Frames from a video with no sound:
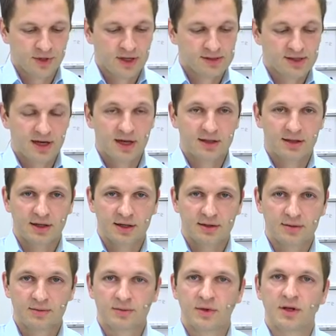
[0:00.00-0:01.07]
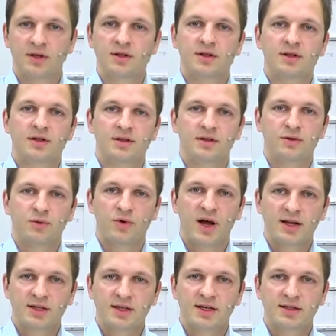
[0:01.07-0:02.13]
selecting the
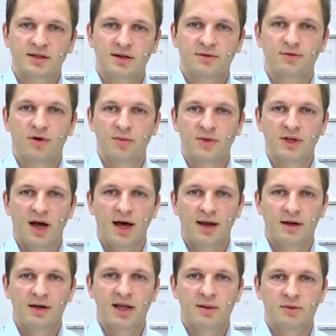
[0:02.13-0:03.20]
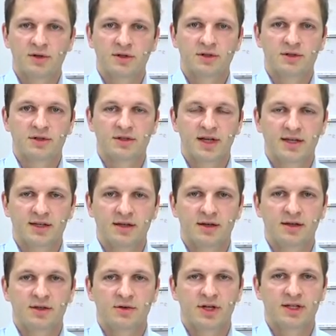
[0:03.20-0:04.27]
right data from the unlabeled data
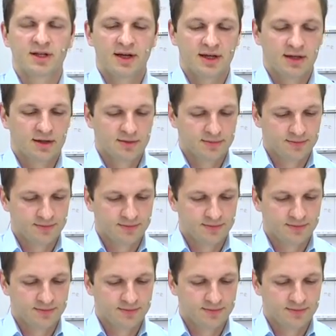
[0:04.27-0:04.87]
in your data lake.